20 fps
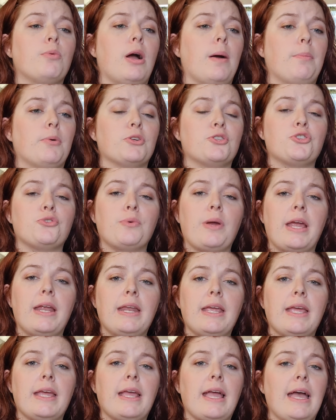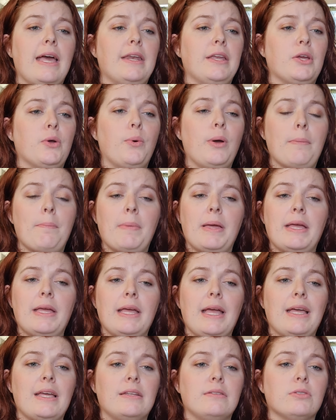proper training and
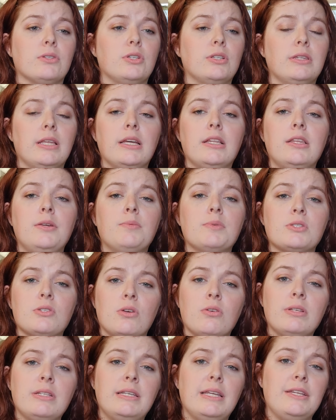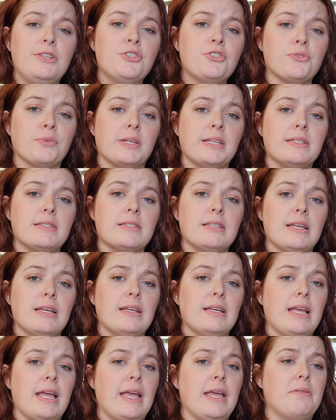equipment, and could likely result in injuries,
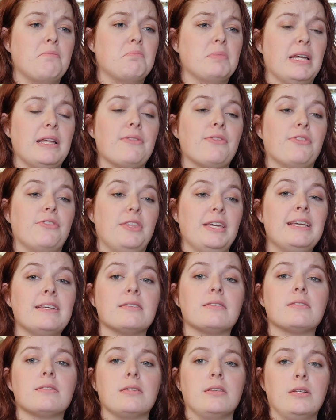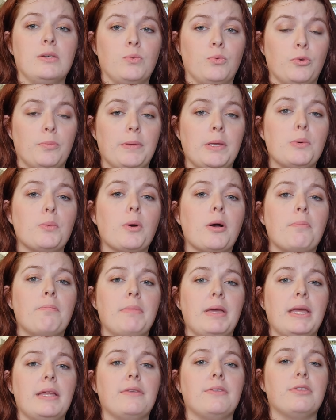and that this would be what
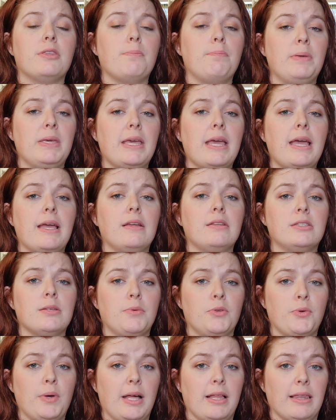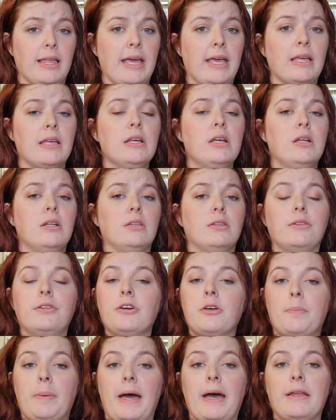made the BAWLA
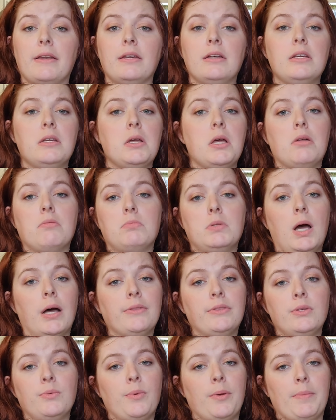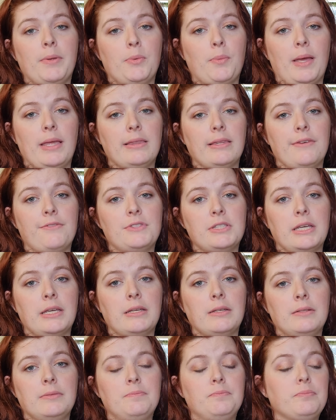look bad, not the women
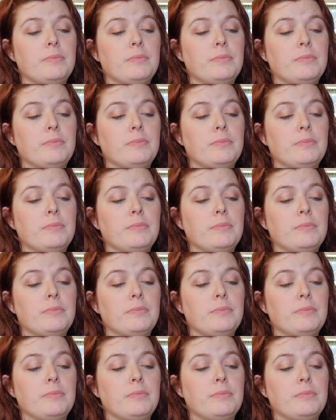weightlifting.